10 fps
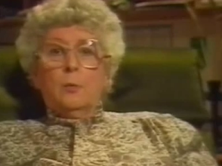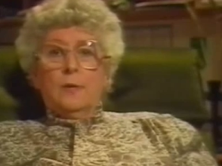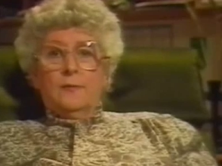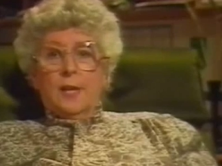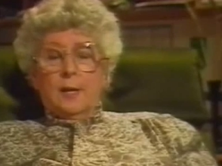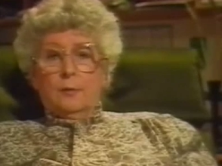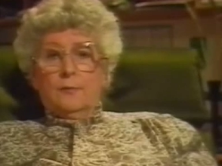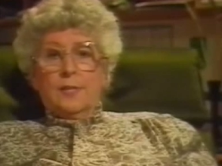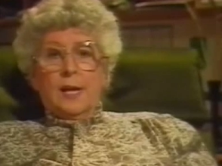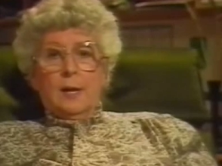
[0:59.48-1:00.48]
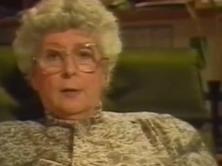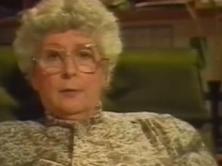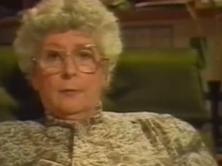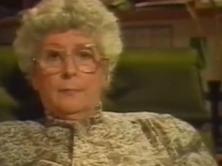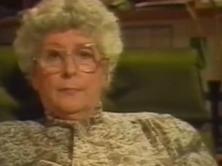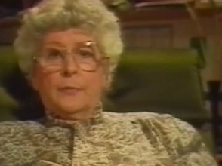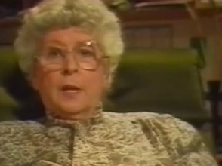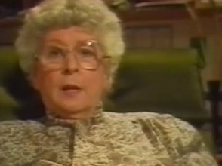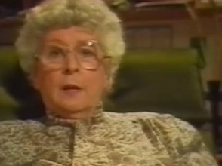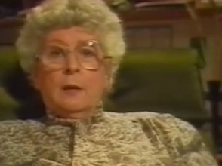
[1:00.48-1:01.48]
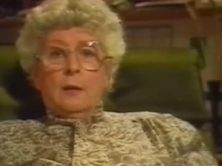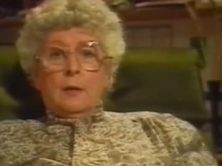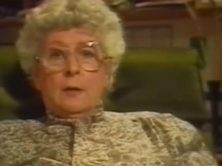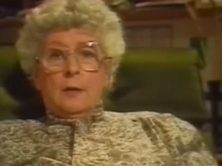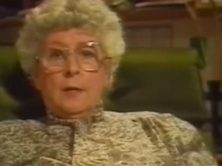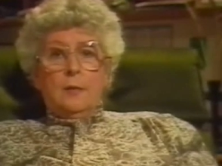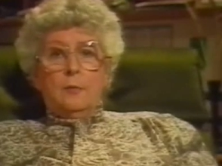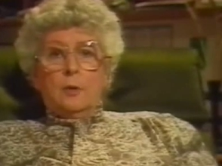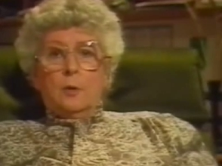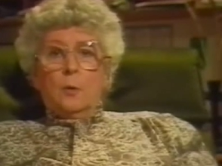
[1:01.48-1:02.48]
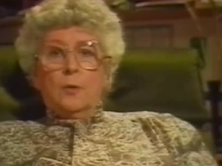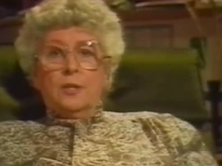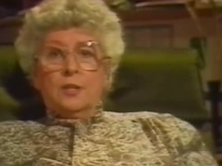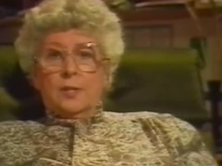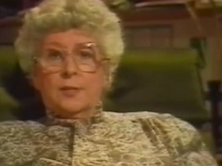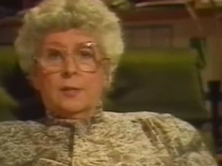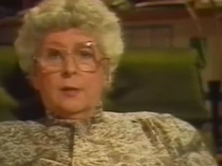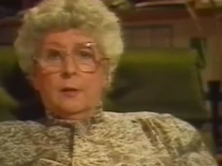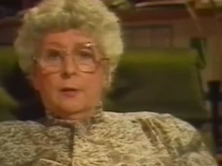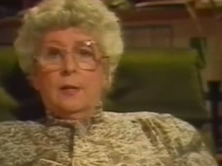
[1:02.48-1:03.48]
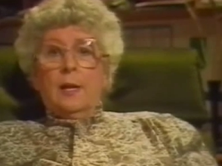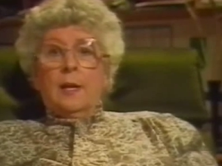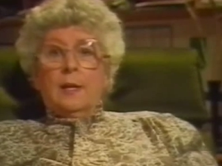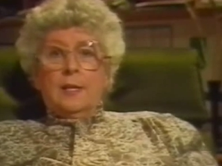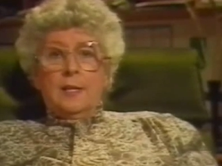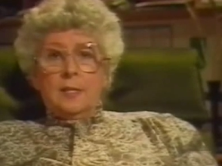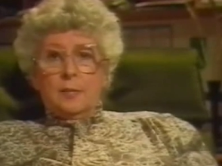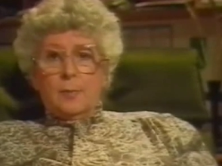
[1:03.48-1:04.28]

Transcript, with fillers: who lived out of town. In the recording just heard, he